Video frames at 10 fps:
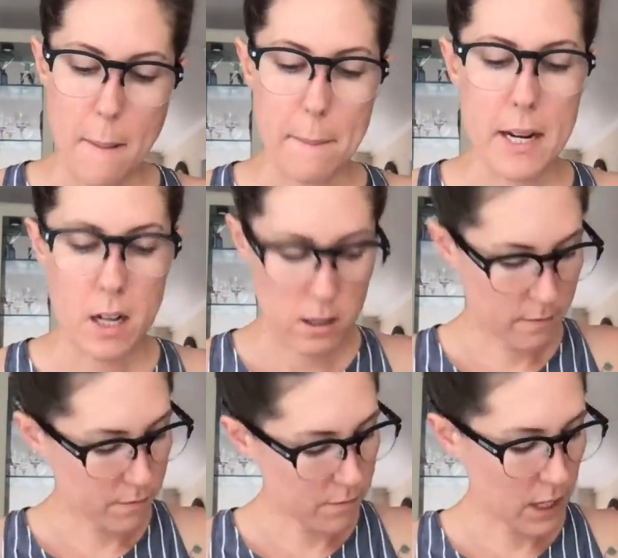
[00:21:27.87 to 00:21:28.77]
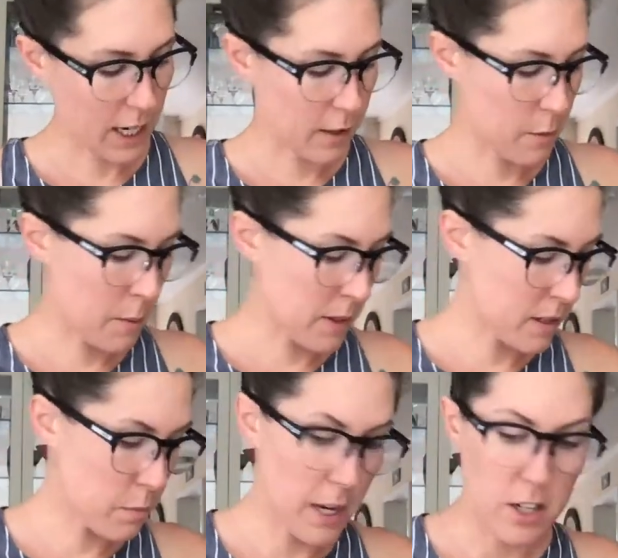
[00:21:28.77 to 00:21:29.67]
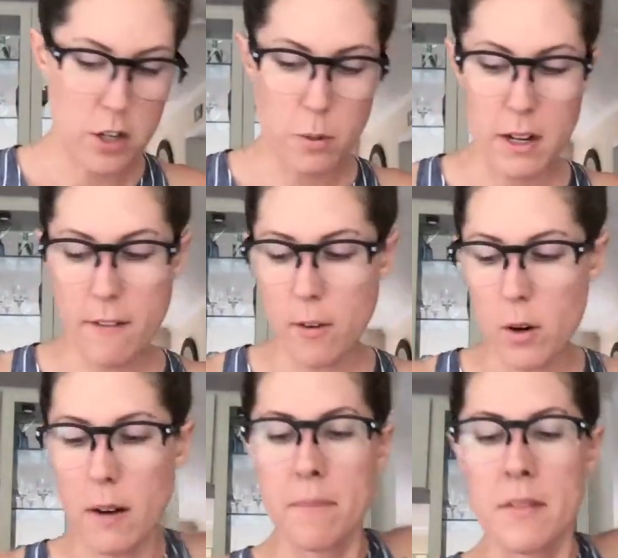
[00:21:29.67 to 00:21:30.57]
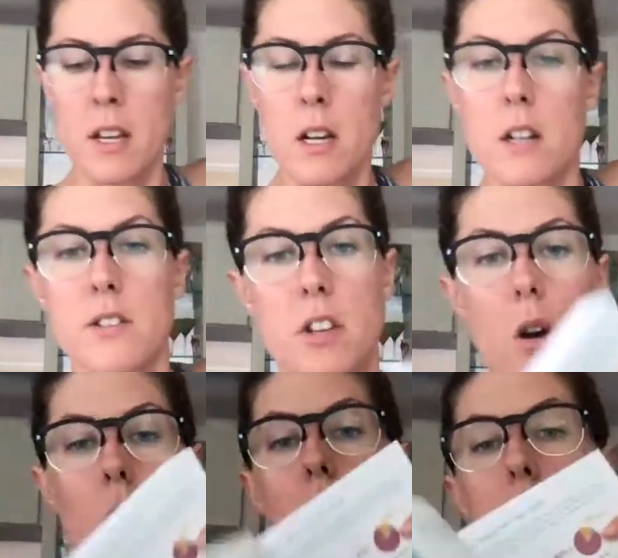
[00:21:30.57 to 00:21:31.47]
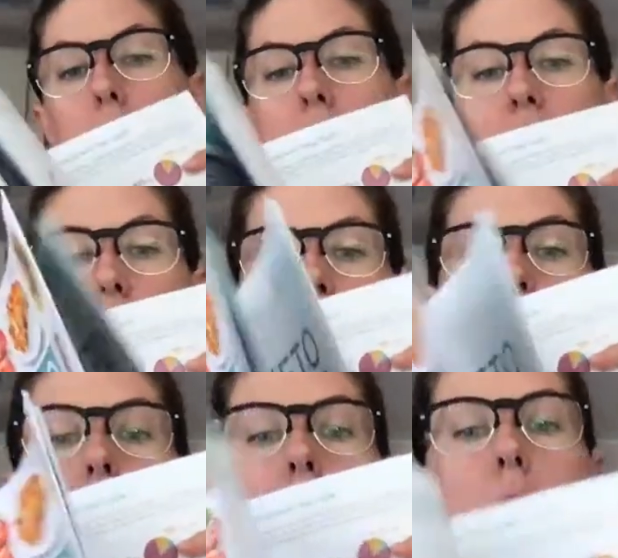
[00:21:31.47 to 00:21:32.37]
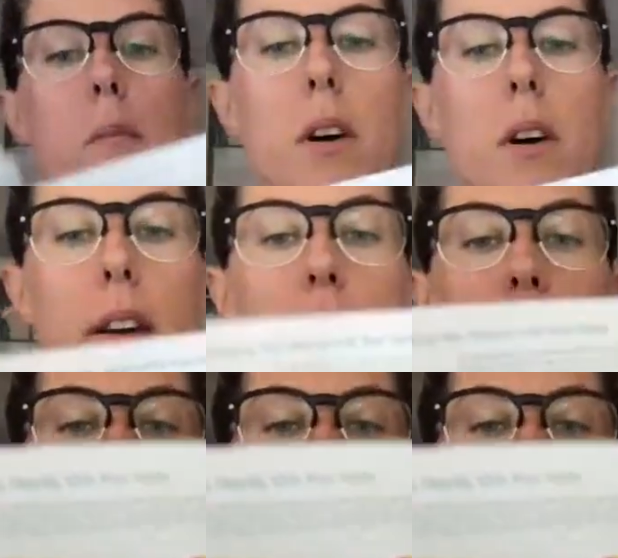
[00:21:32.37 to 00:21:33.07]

i got to remember this page 24 so on page 24 of the book if you're